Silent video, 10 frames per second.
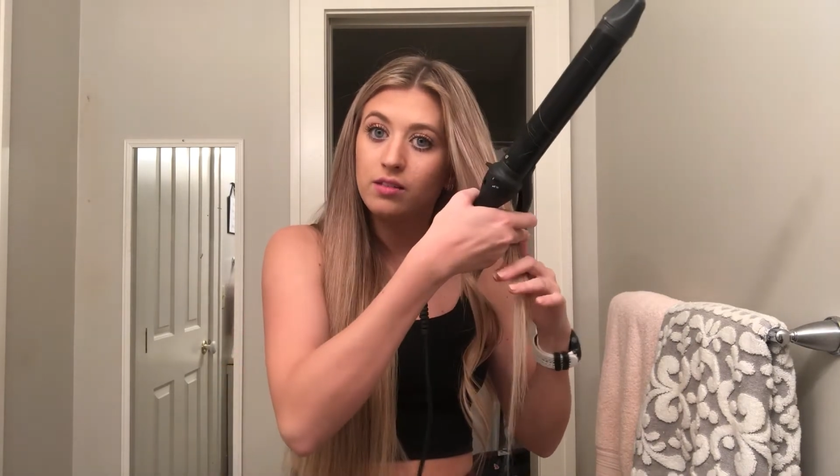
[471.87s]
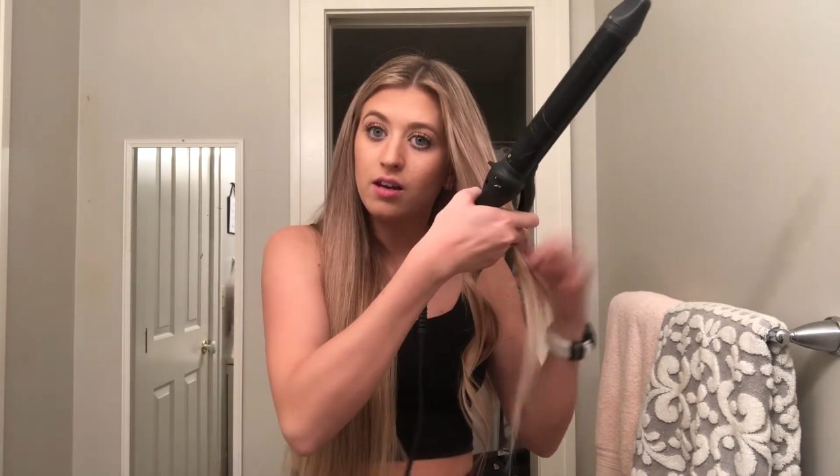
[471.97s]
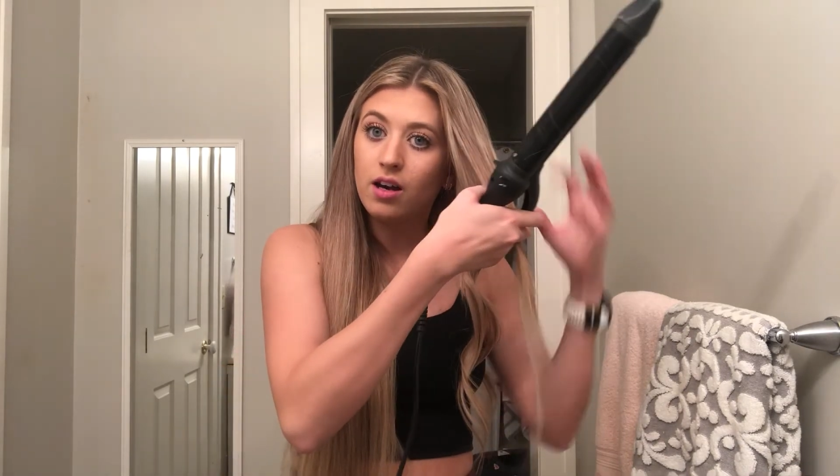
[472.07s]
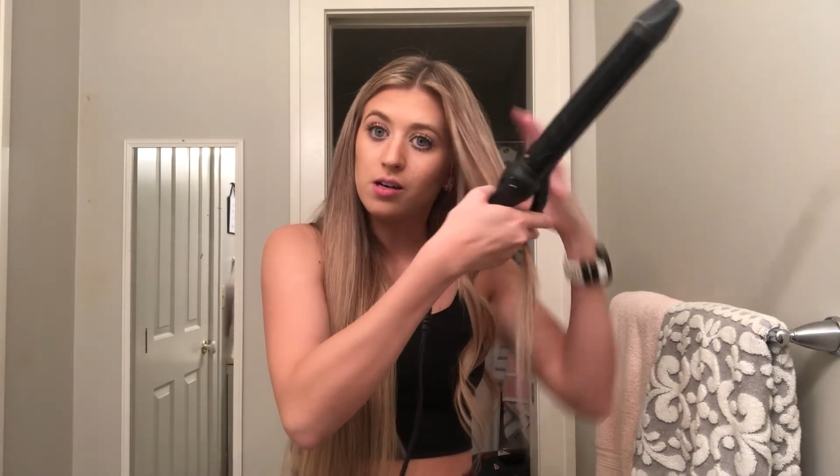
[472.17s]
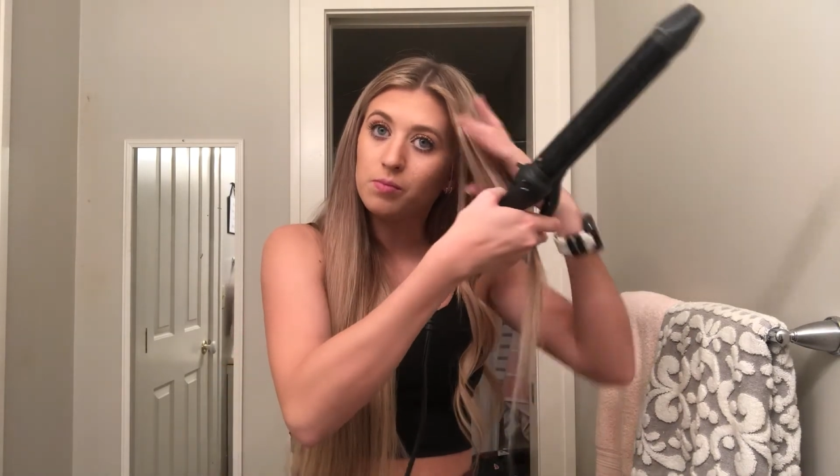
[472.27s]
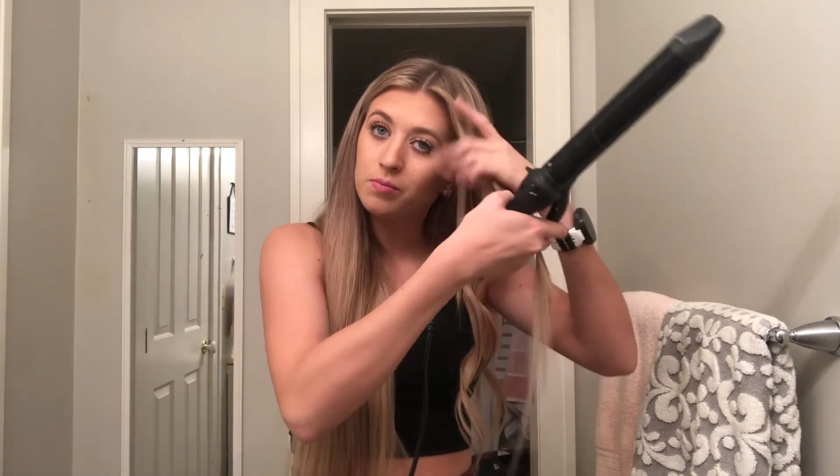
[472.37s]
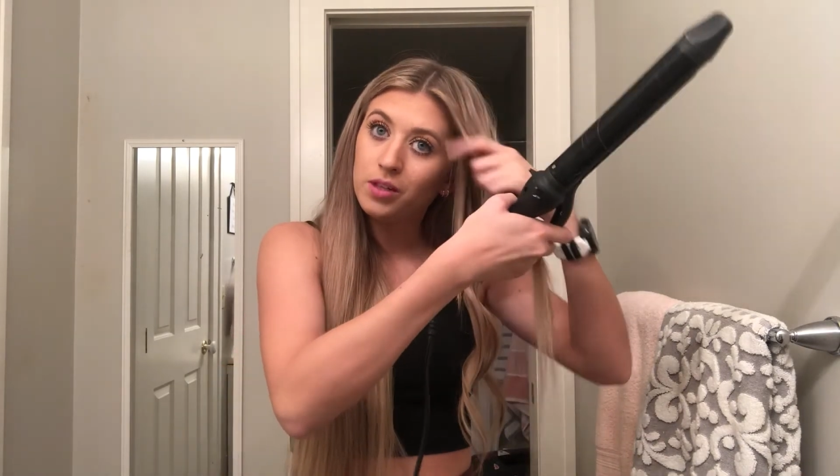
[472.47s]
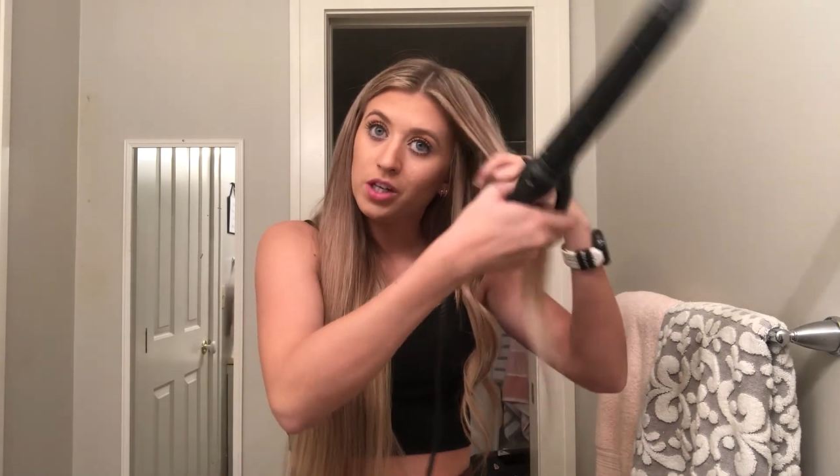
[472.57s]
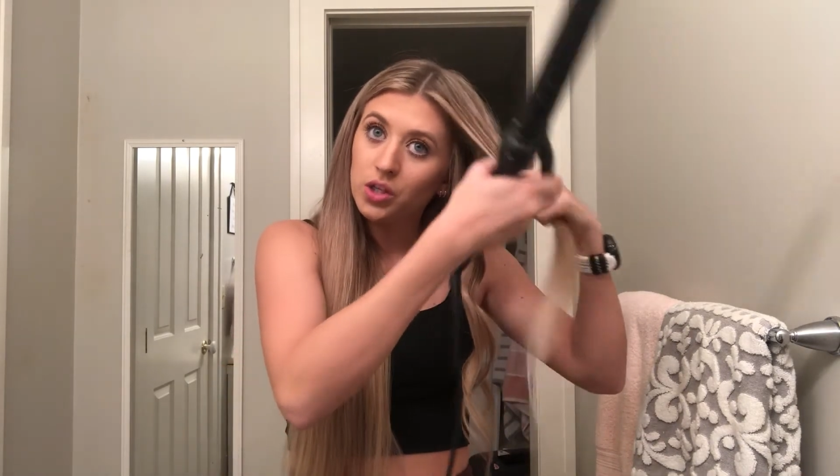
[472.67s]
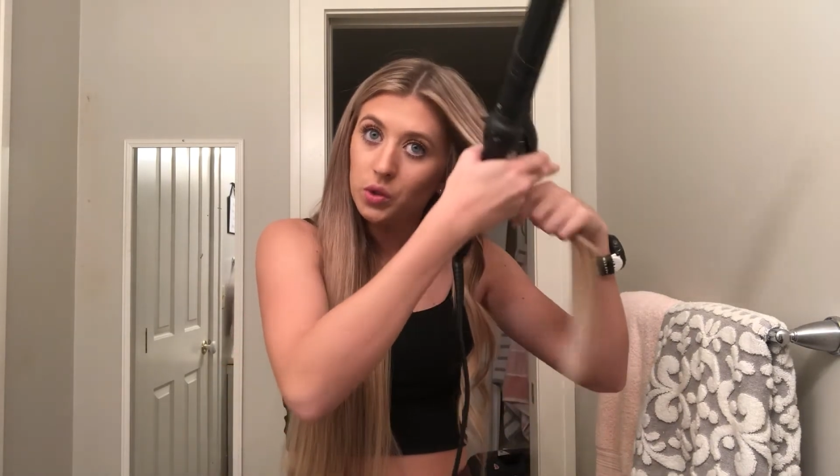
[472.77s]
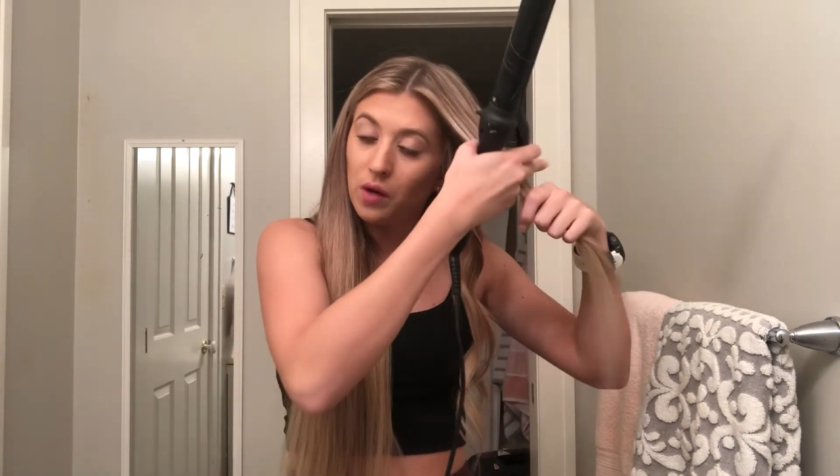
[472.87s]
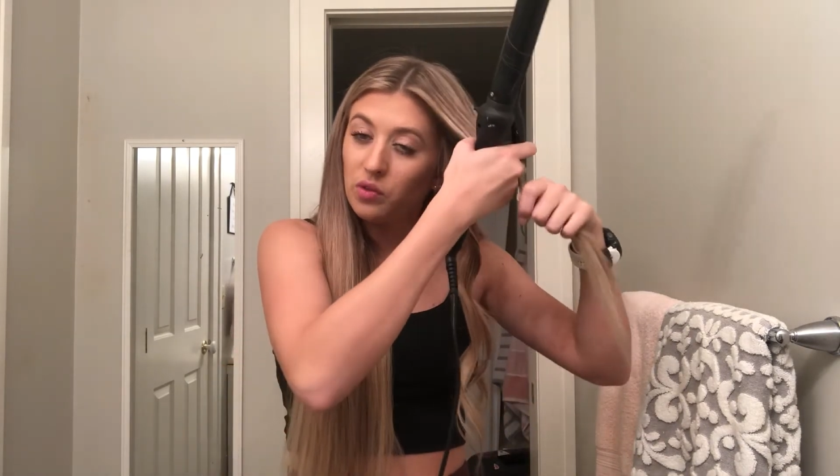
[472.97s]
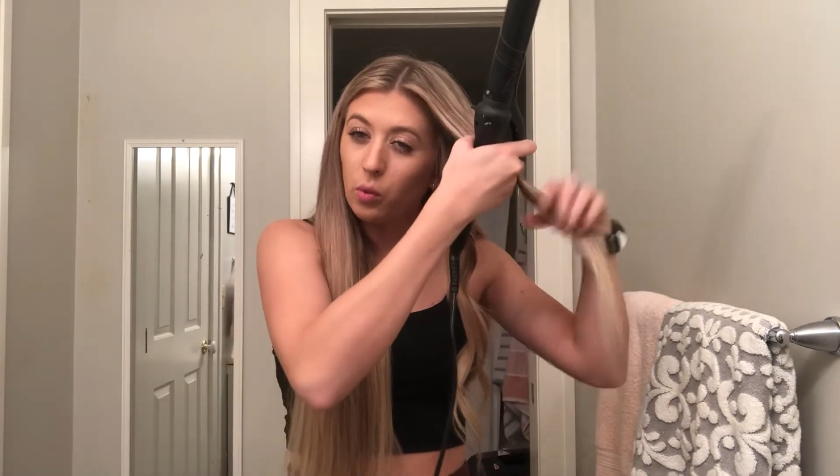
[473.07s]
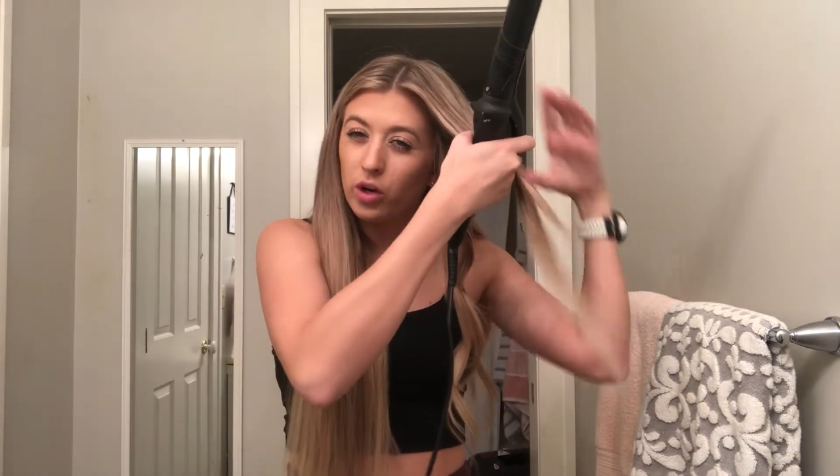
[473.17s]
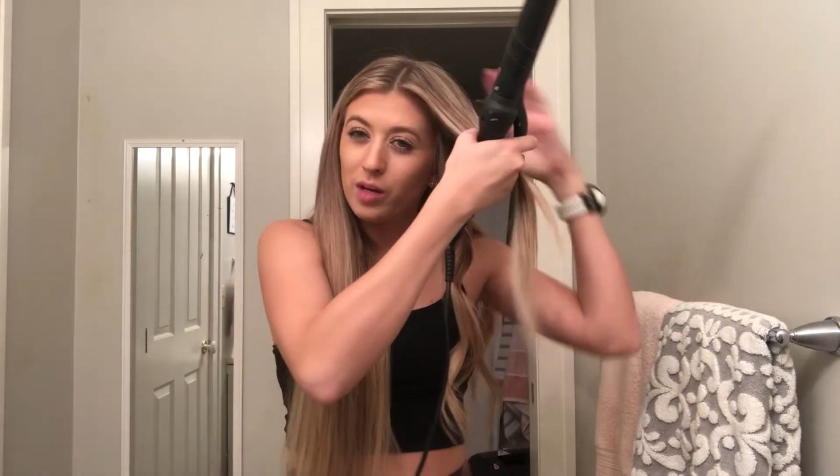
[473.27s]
You don't have to worry